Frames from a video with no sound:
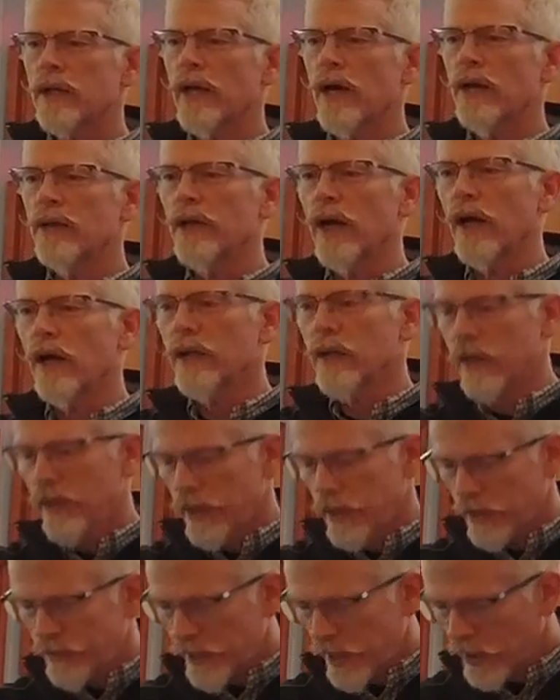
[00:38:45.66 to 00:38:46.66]
down there.
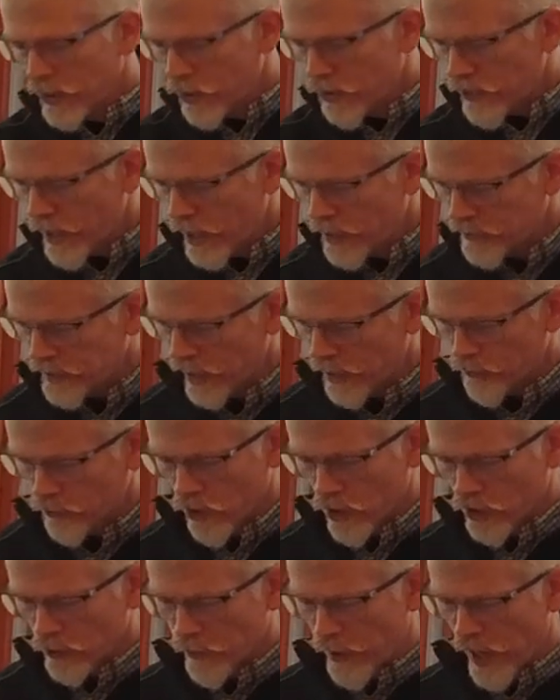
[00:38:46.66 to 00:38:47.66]
And they go down that
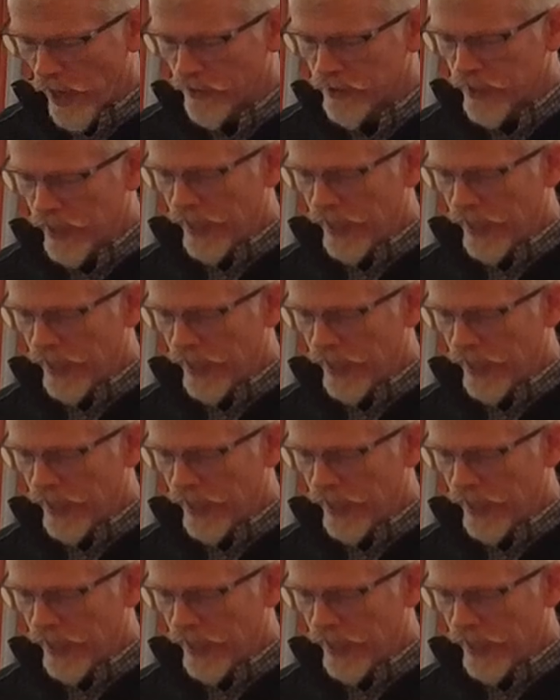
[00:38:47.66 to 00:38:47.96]
wrong path.